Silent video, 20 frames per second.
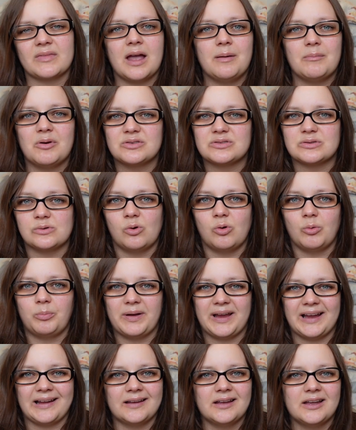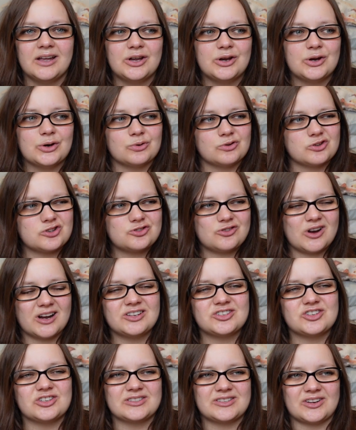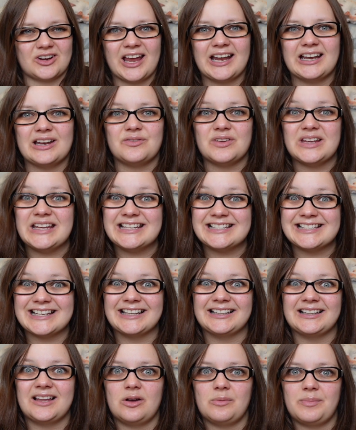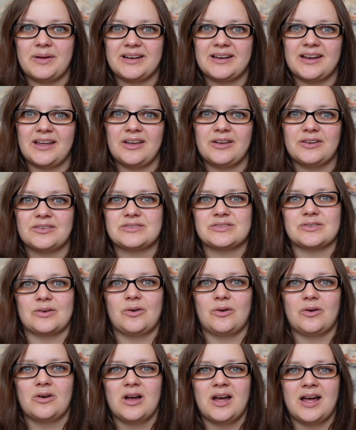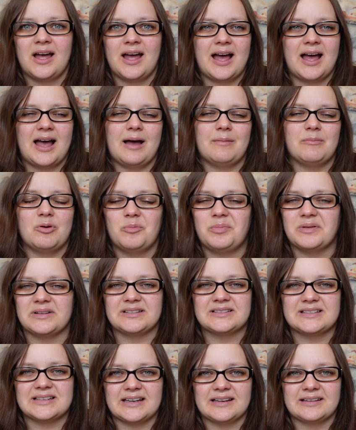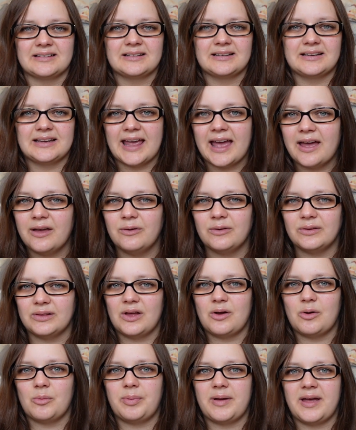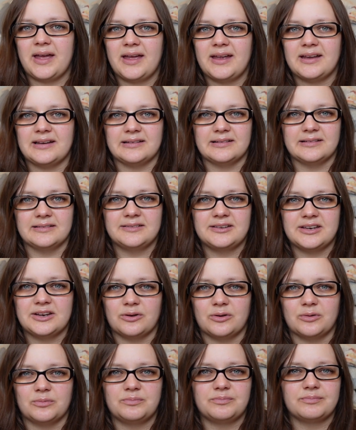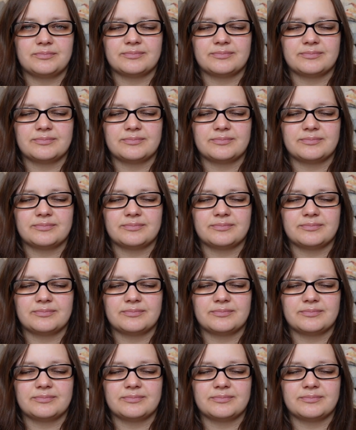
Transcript: I'm also hoping restrictions are kind of easing a little bit now, so I'm hoping to get out a little bit, and, you know,